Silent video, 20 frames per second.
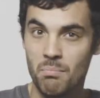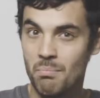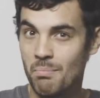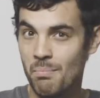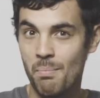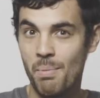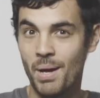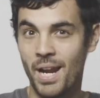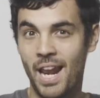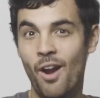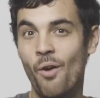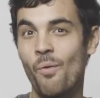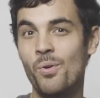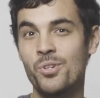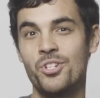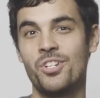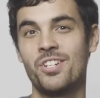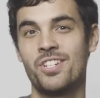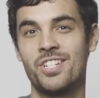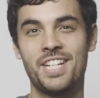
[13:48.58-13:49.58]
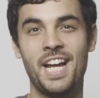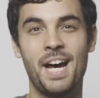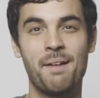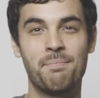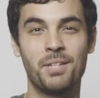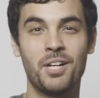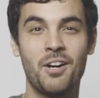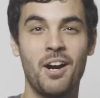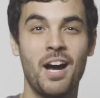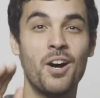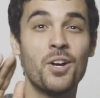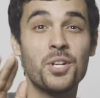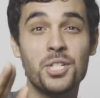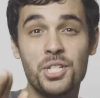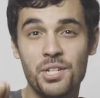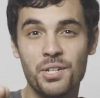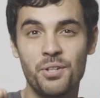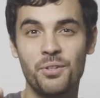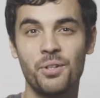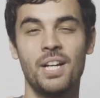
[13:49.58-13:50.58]
But I don't want you to stop there. I
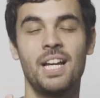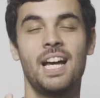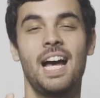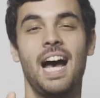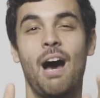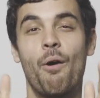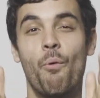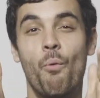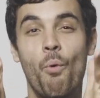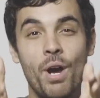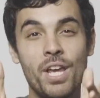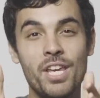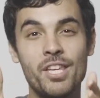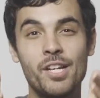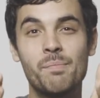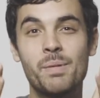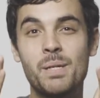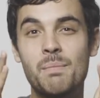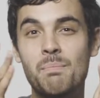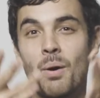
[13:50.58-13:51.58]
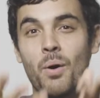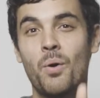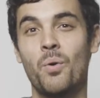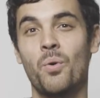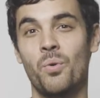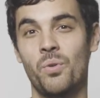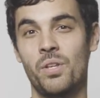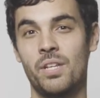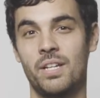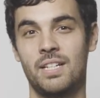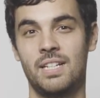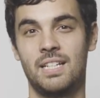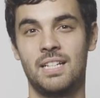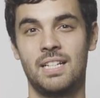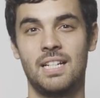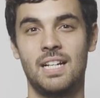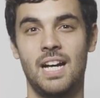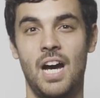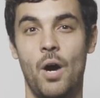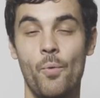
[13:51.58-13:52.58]
want you to be bold.
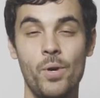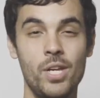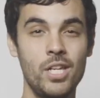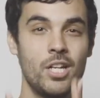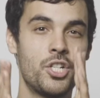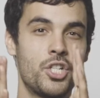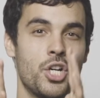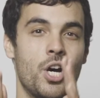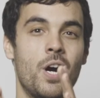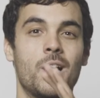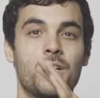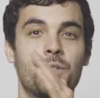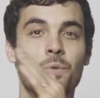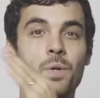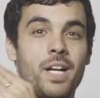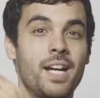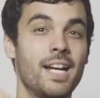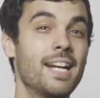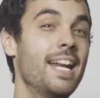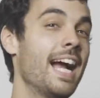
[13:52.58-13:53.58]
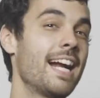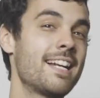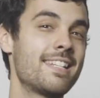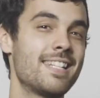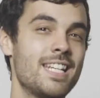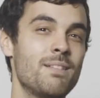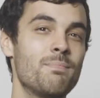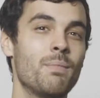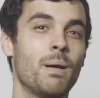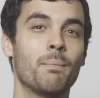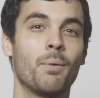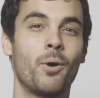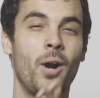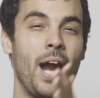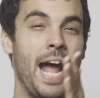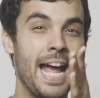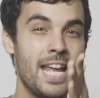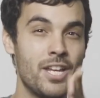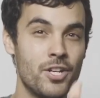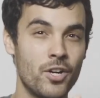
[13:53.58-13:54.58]
I want you to talk to a Connect team member
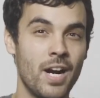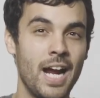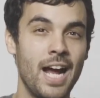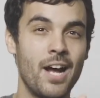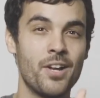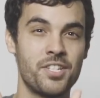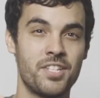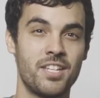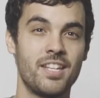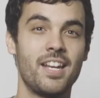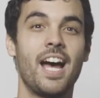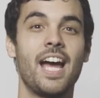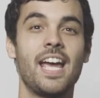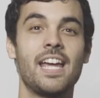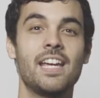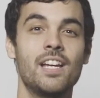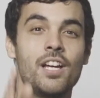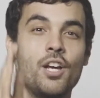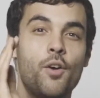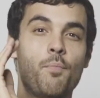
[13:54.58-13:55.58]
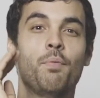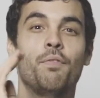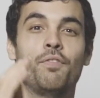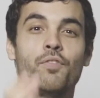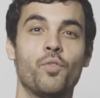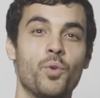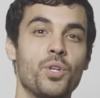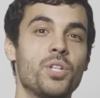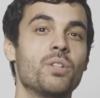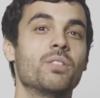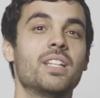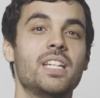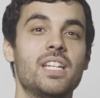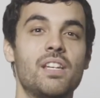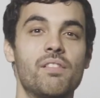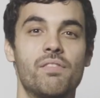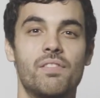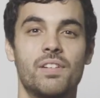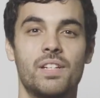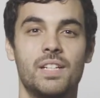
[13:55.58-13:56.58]
at your house tonight before you
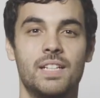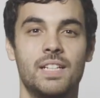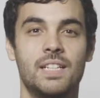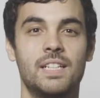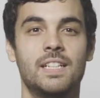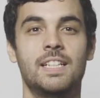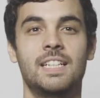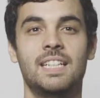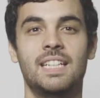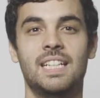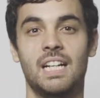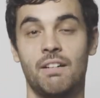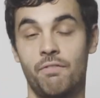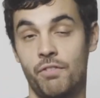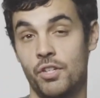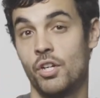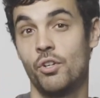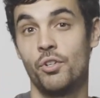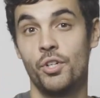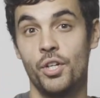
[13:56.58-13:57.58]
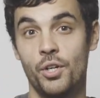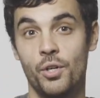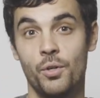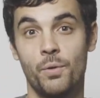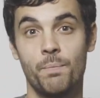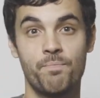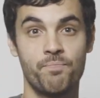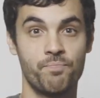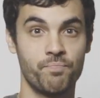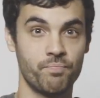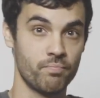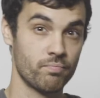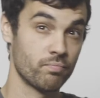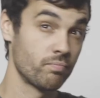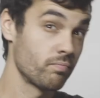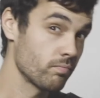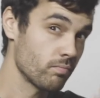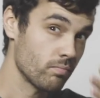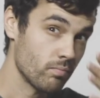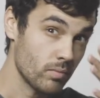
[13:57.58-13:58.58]
leave. If you don't know
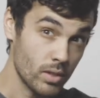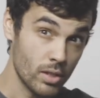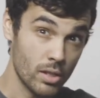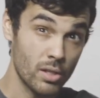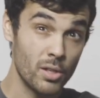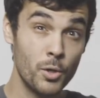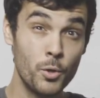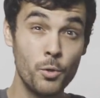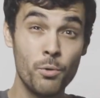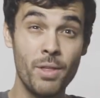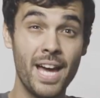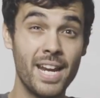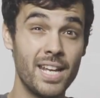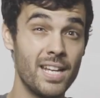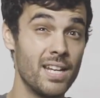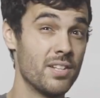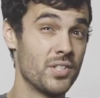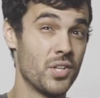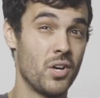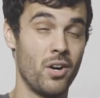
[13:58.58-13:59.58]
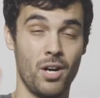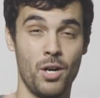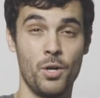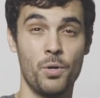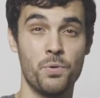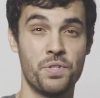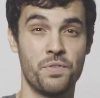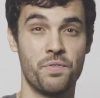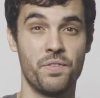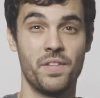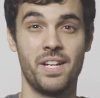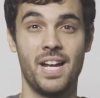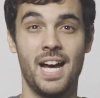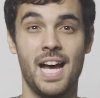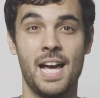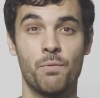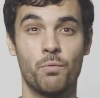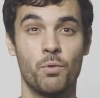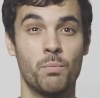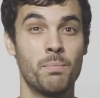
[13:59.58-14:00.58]
who that is, our host for the
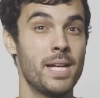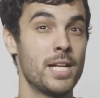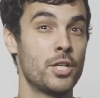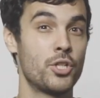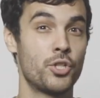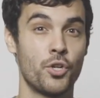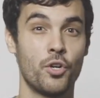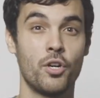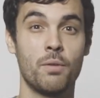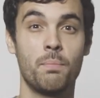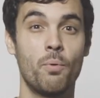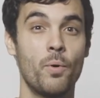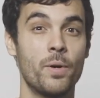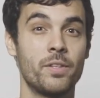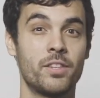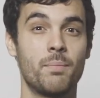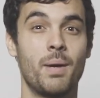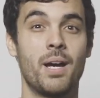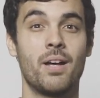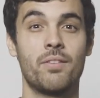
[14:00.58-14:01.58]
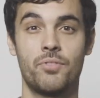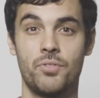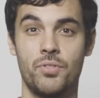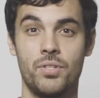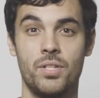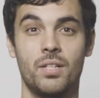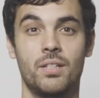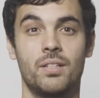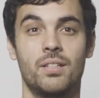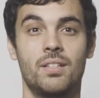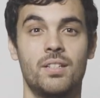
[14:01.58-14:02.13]
night, we'll make sure to point them out to you.